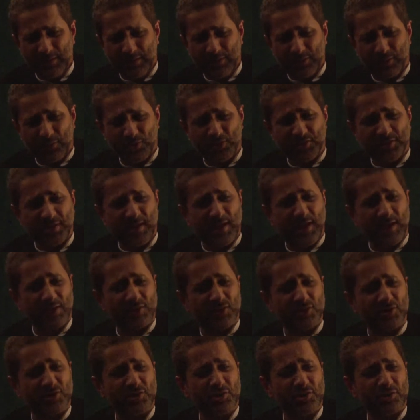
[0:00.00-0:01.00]
Hussein
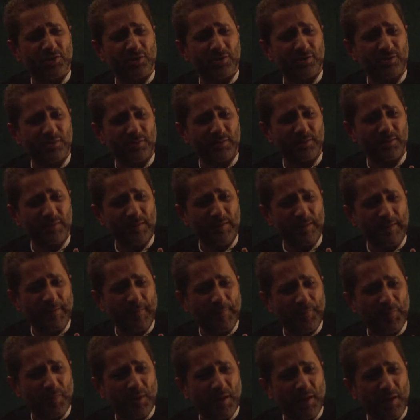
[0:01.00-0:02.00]
stood.
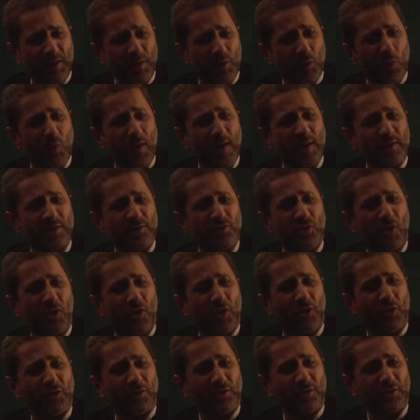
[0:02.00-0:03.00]
He went
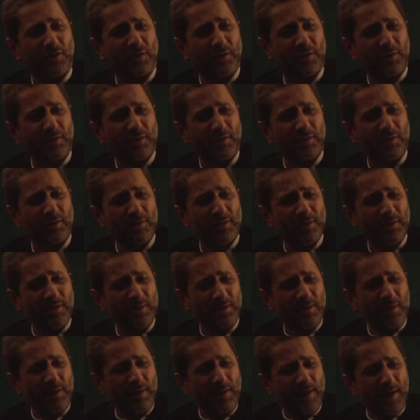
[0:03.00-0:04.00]
on.
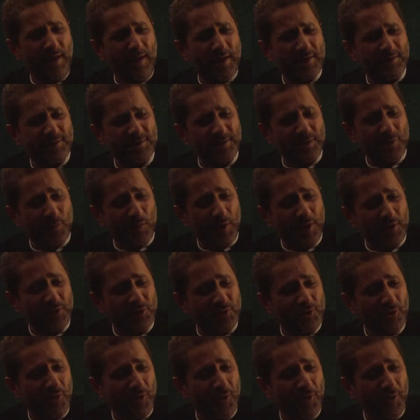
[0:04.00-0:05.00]
As he
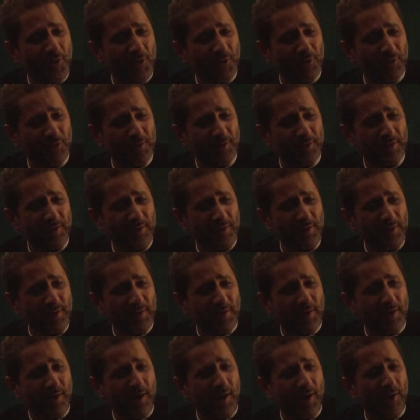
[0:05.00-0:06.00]
went on,
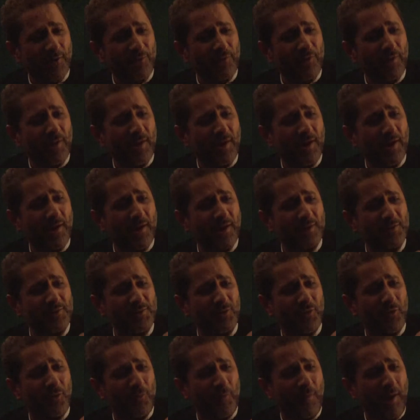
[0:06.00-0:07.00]
Nafi asked,
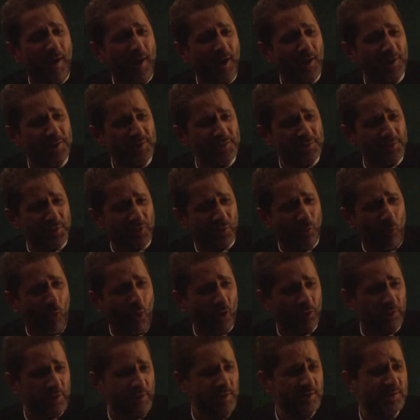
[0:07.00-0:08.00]
O oh, master,
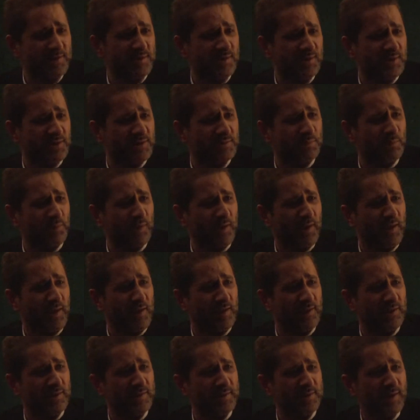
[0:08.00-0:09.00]
what is this
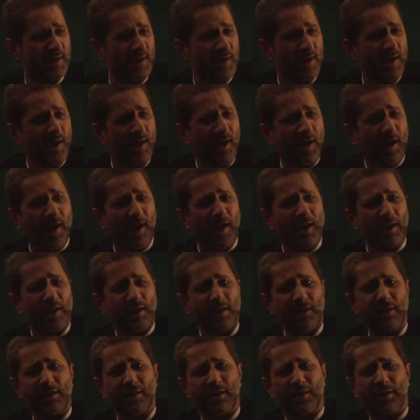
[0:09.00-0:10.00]
place? I
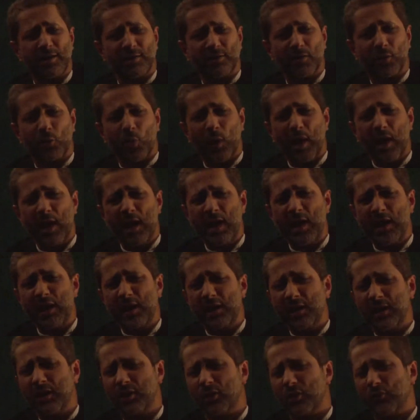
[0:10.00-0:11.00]
hear the
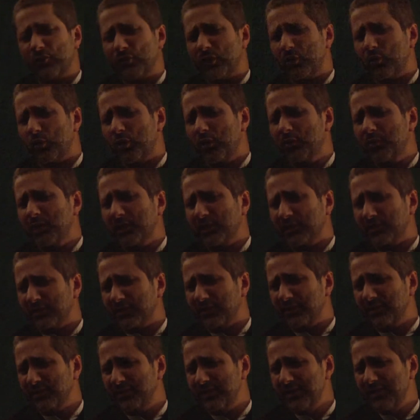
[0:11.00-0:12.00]
wailing of a woman.
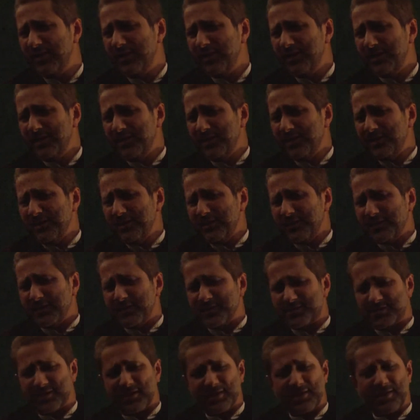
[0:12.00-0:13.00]

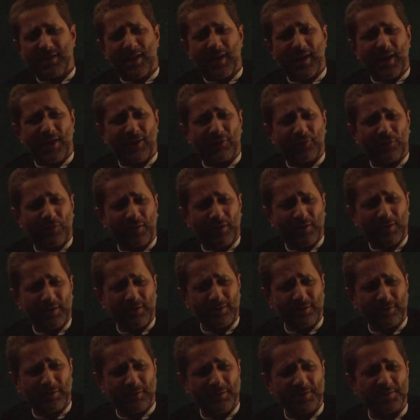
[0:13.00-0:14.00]
He said, Nafi,
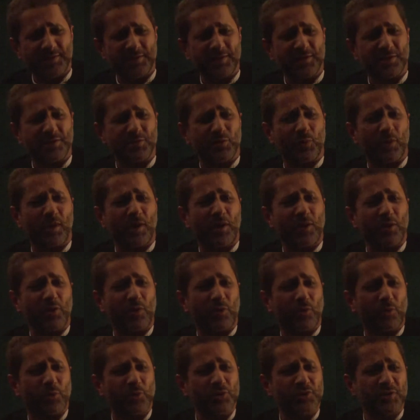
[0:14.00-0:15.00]
this is where
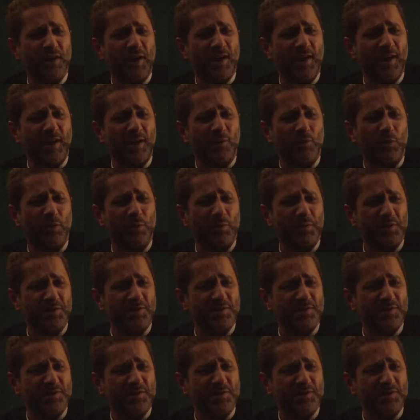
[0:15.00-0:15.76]
your Hussein will be